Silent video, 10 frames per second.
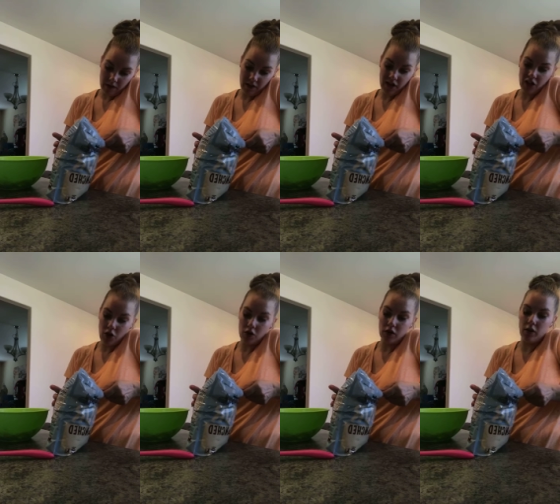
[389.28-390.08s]
If you did
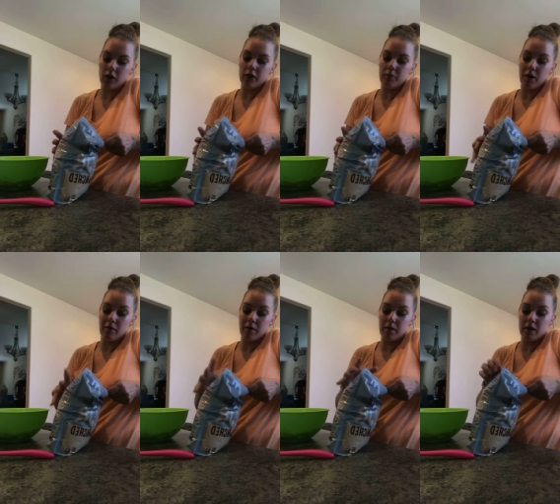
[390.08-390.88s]
coconut oil, it'd
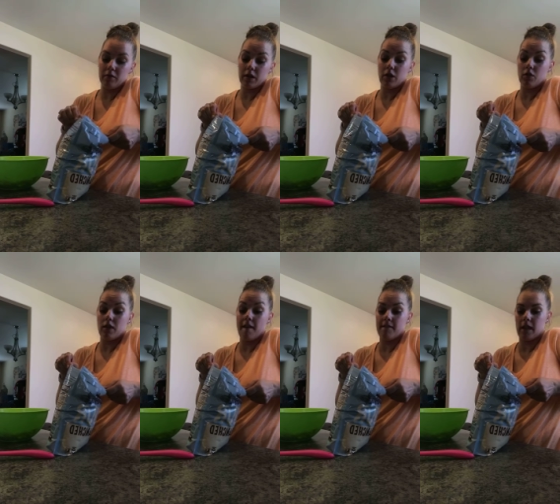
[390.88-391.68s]
probably be good with
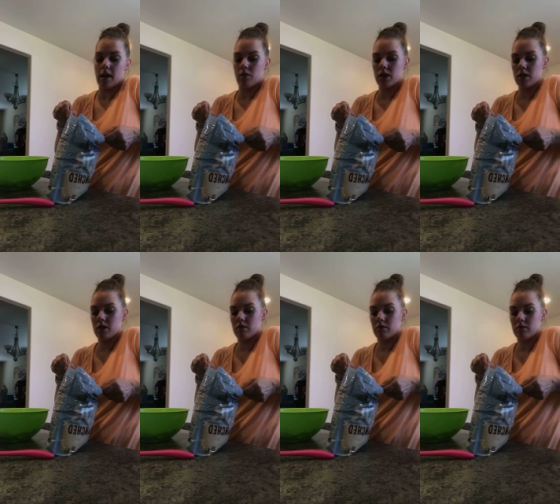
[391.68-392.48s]
coconut flour,
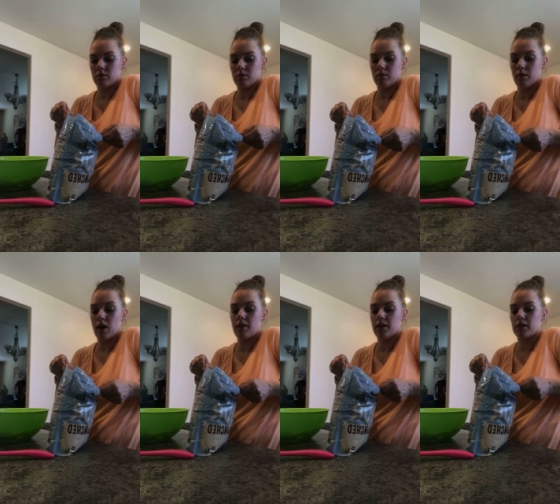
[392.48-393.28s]
but
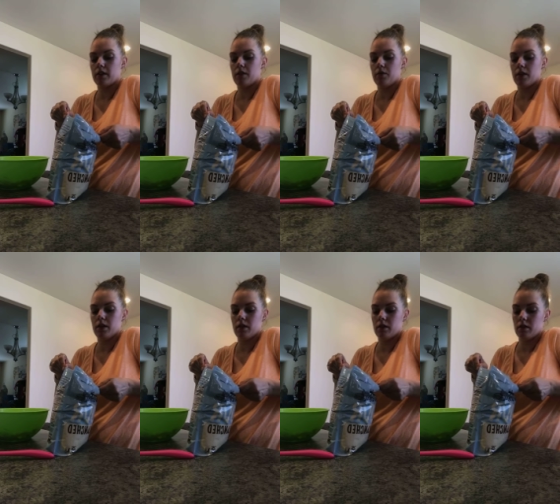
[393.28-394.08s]
obviously you
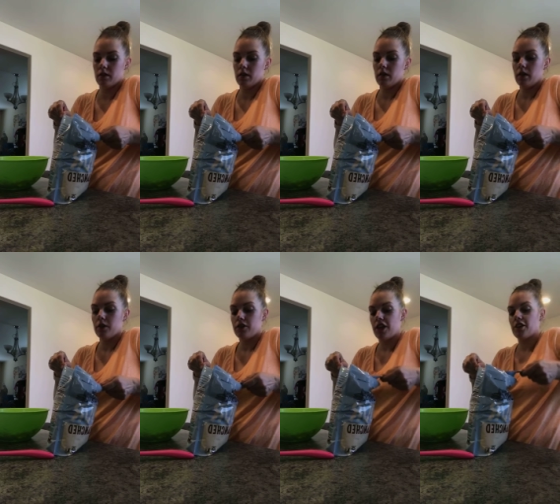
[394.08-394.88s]
would
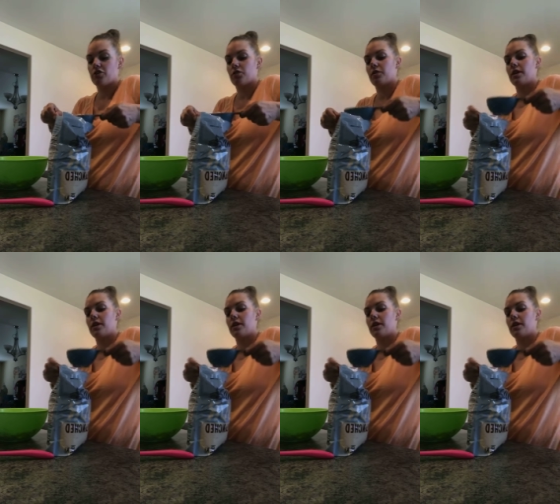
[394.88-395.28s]
change the